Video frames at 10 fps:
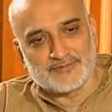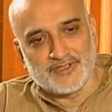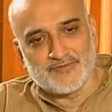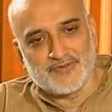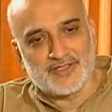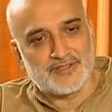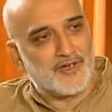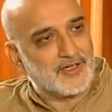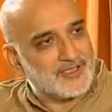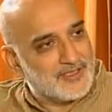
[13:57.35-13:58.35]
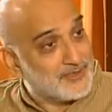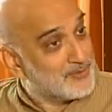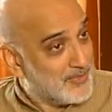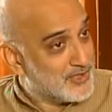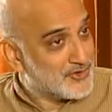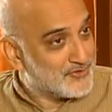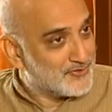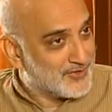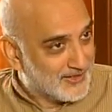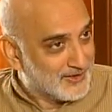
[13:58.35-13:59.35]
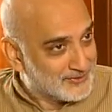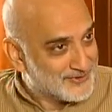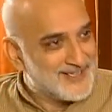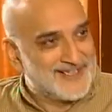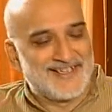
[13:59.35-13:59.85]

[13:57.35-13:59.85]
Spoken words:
defeat in hockey, and you mentioned Gills.